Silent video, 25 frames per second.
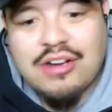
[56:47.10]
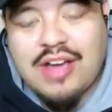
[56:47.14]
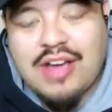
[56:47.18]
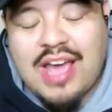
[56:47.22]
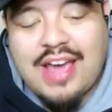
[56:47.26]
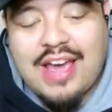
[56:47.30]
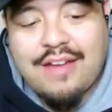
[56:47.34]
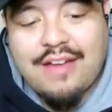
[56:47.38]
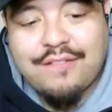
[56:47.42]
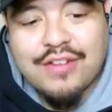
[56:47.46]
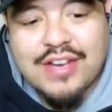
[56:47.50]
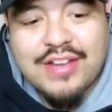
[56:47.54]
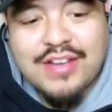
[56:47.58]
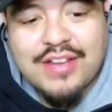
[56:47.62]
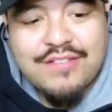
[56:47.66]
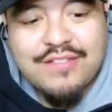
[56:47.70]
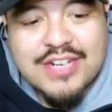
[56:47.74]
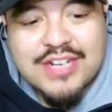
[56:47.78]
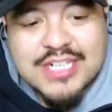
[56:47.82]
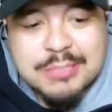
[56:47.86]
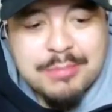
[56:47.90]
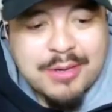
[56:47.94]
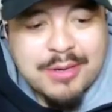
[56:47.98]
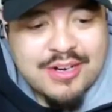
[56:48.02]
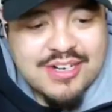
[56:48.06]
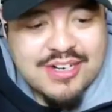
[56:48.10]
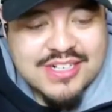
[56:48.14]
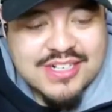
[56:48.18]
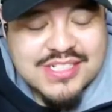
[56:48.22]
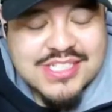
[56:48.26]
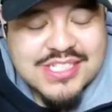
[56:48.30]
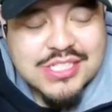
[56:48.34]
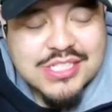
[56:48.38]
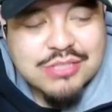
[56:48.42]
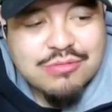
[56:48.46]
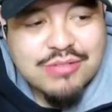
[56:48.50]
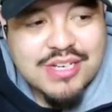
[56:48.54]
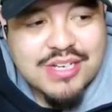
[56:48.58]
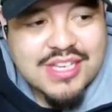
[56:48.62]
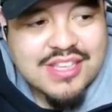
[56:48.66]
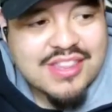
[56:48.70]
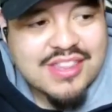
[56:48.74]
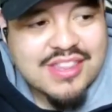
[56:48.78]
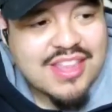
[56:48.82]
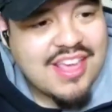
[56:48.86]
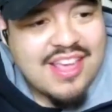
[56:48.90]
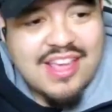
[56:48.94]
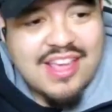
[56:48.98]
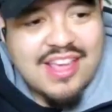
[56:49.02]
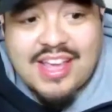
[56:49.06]
have lived experiences with.
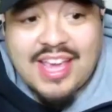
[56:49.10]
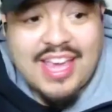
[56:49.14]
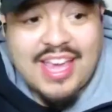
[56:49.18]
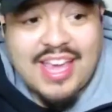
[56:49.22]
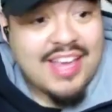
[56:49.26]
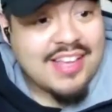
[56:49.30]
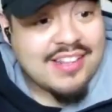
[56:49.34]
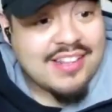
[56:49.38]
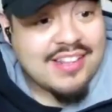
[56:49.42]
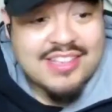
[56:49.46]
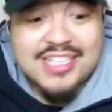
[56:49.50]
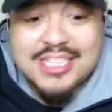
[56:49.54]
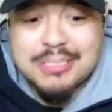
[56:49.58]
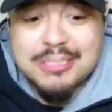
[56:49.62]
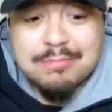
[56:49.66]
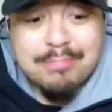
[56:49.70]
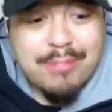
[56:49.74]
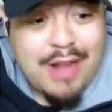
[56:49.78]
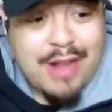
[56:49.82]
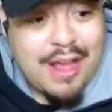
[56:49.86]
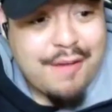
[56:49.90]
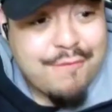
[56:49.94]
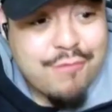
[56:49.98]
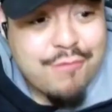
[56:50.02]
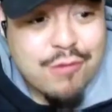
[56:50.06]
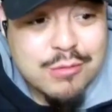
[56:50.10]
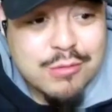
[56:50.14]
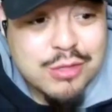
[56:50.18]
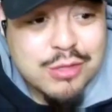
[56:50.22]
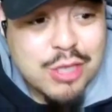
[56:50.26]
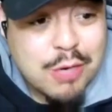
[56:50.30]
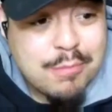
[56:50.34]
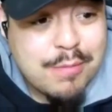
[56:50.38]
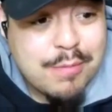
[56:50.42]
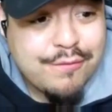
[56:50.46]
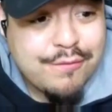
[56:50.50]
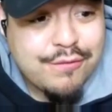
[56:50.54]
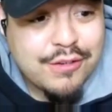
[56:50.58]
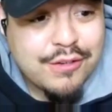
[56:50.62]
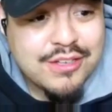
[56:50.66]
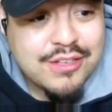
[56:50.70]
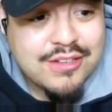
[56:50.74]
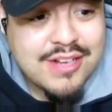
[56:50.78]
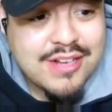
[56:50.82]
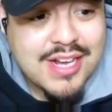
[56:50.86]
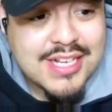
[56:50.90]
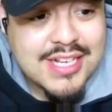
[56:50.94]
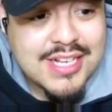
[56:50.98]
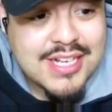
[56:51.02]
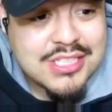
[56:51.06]
Hey, this platform is open for you
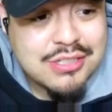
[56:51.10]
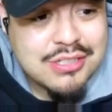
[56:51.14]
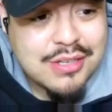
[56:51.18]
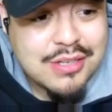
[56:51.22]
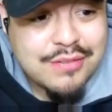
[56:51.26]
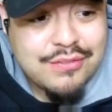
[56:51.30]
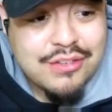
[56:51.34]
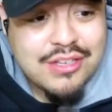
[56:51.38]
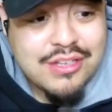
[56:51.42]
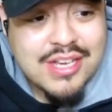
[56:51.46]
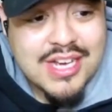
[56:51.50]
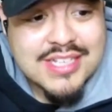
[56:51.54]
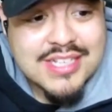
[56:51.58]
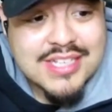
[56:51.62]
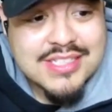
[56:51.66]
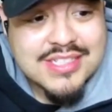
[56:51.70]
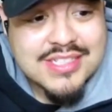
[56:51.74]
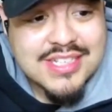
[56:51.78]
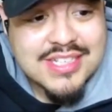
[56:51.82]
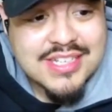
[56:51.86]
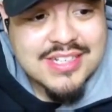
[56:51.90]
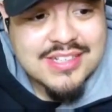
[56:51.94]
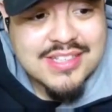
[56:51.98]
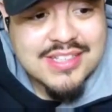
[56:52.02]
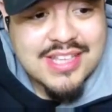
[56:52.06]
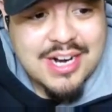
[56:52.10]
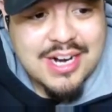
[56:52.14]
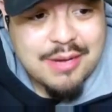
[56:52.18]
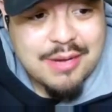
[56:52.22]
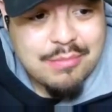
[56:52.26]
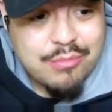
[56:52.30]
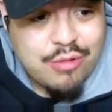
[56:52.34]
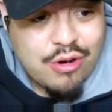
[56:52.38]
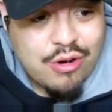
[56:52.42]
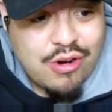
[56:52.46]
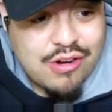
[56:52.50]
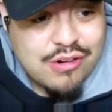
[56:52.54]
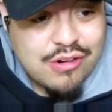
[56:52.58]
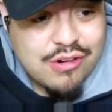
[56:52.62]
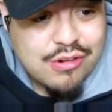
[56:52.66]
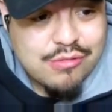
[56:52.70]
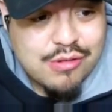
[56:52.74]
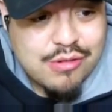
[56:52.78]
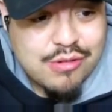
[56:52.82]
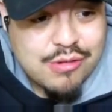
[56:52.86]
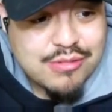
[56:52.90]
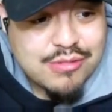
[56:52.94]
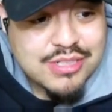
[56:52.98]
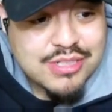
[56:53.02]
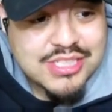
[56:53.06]
guys too. If you guys think that I'm wrong or
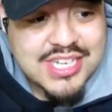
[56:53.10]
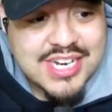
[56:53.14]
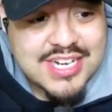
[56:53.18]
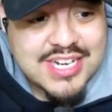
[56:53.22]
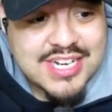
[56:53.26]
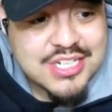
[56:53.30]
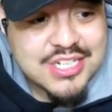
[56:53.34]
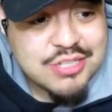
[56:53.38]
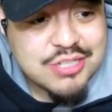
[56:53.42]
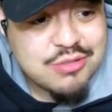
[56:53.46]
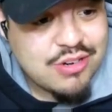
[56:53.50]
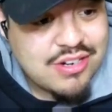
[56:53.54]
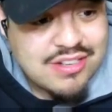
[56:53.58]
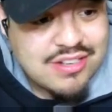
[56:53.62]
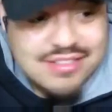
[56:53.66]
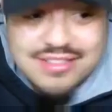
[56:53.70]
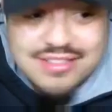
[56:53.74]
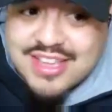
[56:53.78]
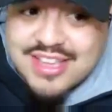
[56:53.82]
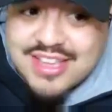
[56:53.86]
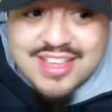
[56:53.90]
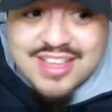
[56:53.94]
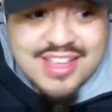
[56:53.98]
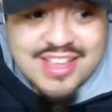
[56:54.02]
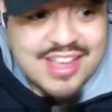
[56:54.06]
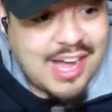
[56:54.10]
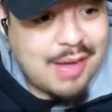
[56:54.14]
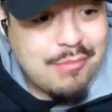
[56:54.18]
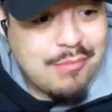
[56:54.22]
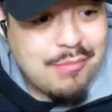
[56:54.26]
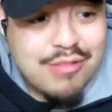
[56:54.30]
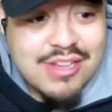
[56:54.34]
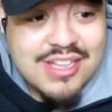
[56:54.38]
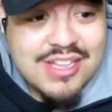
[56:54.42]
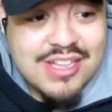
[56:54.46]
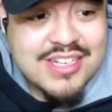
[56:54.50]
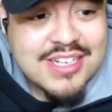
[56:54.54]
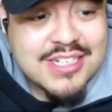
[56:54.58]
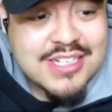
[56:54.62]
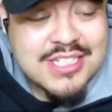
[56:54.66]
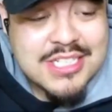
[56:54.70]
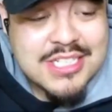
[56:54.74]
what we're saying is wrong, I'm willing to